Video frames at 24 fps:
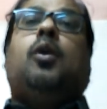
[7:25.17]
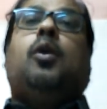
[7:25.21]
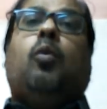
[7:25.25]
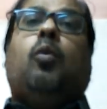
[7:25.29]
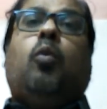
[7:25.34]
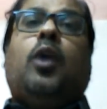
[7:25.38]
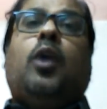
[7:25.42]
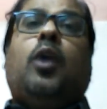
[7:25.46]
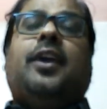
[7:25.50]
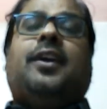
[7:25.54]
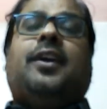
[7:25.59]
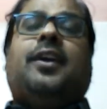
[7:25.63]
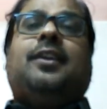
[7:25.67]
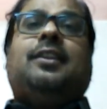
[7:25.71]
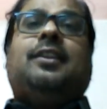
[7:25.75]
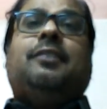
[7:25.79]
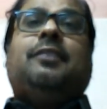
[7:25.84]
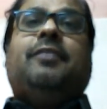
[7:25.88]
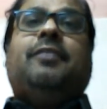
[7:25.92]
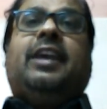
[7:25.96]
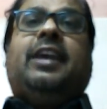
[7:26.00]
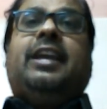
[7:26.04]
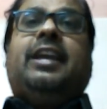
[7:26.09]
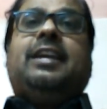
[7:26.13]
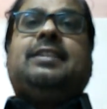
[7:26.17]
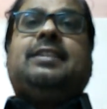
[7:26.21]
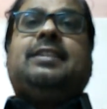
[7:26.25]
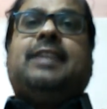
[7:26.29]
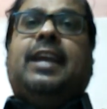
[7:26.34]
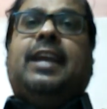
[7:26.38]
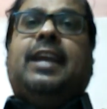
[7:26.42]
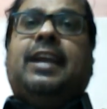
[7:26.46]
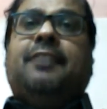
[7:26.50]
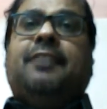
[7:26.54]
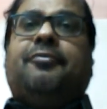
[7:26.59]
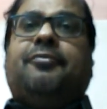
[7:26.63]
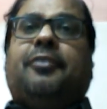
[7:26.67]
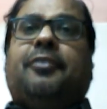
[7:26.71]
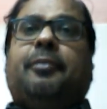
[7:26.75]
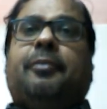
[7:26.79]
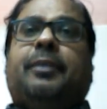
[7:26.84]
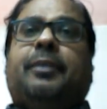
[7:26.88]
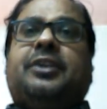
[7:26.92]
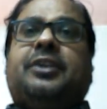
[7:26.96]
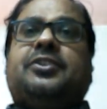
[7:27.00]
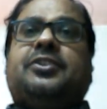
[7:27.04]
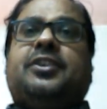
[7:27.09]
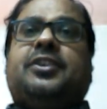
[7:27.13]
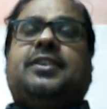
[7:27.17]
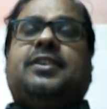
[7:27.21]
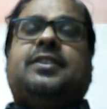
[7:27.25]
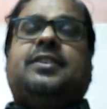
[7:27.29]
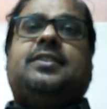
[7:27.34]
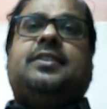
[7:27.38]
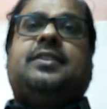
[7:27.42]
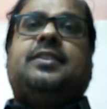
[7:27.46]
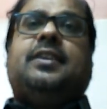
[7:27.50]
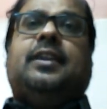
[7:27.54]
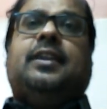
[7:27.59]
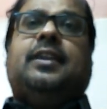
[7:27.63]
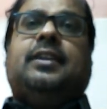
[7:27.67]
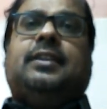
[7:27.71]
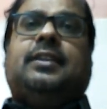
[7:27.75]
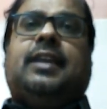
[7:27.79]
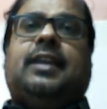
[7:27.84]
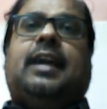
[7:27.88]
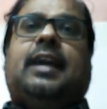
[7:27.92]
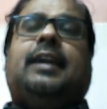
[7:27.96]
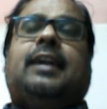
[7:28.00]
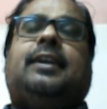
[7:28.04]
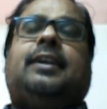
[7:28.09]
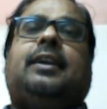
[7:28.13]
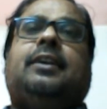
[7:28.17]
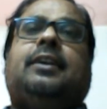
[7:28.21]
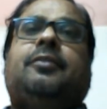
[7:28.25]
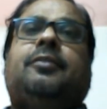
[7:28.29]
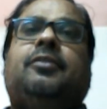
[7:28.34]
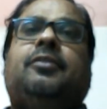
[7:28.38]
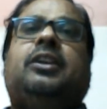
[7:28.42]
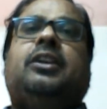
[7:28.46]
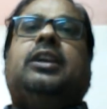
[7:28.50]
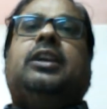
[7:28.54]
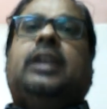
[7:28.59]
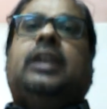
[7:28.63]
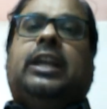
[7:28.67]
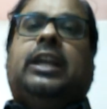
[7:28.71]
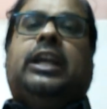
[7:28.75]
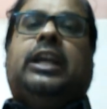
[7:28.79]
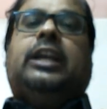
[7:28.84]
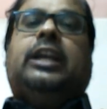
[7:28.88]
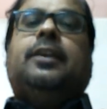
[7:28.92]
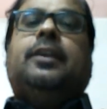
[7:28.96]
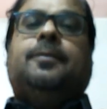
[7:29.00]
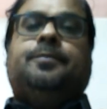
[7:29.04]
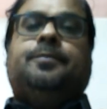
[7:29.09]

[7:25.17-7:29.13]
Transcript: what are the various informations that we need.